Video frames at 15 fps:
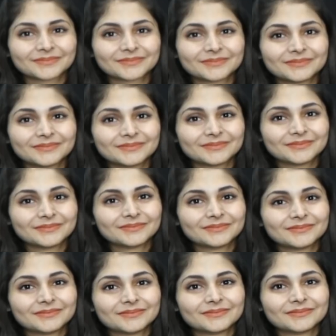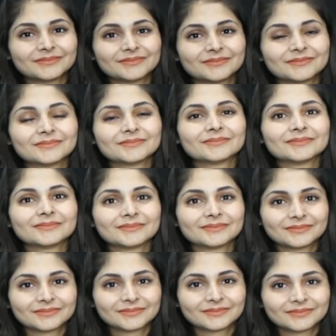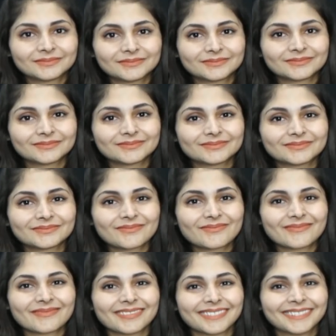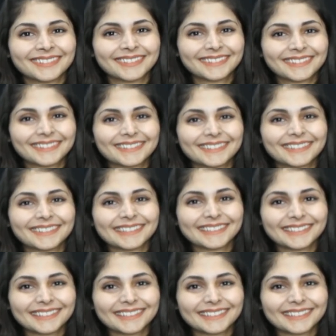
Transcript: [no speech]